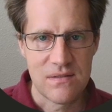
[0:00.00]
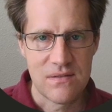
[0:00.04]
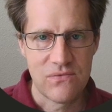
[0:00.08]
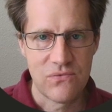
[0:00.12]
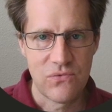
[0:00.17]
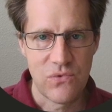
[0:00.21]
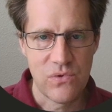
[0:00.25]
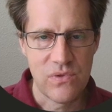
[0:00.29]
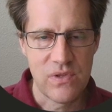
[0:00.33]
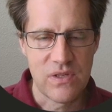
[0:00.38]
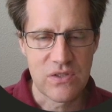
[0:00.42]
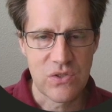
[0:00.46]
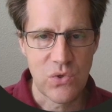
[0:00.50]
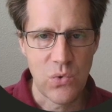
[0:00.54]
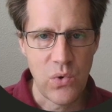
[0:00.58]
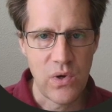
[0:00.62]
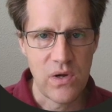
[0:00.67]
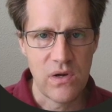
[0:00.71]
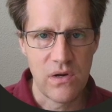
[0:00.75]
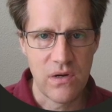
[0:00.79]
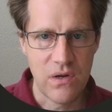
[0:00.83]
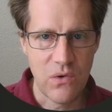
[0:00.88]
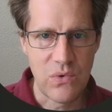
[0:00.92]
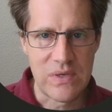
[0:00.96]
for this
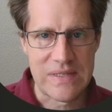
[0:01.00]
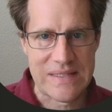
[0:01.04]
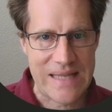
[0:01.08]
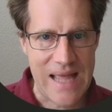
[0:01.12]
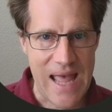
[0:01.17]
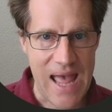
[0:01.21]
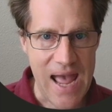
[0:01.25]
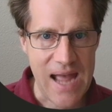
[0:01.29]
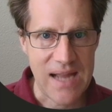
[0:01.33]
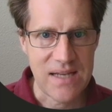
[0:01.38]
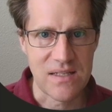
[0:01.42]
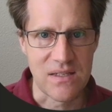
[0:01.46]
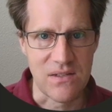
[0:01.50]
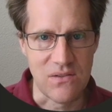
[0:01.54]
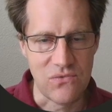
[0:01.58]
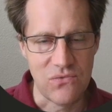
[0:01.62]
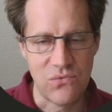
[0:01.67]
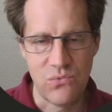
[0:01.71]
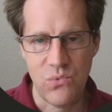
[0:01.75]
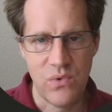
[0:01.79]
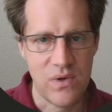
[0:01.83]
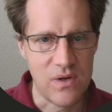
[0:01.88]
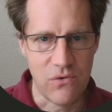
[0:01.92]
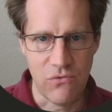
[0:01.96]
query was active
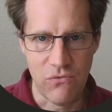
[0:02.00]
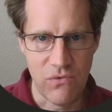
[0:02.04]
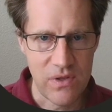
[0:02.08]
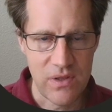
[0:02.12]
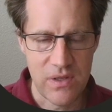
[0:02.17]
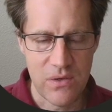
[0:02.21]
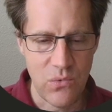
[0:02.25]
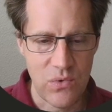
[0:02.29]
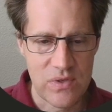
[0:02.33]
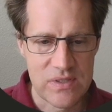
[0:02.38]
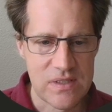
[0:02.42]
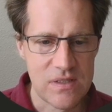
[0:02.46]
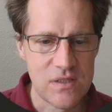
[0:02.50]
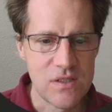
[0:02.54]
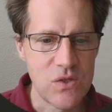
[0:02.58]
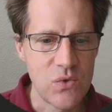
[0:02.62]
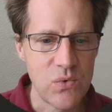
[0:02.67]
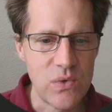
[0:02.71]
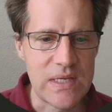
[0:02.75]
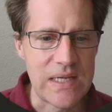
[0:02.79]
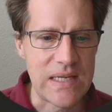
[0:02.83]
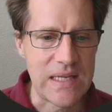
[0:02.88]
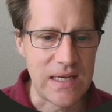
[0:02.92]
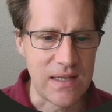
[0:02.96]
when it really wasn't
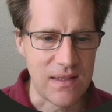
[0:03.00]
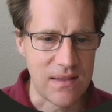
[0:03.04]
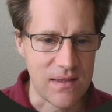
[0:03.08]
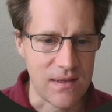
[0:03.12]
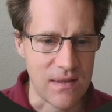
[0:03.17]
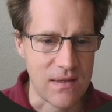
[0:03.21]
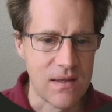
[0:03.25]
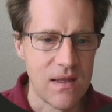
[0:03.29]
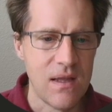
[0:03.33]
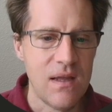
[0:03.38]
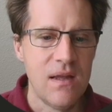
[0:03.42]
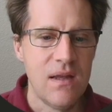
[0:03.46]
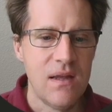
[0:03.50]
doing anything.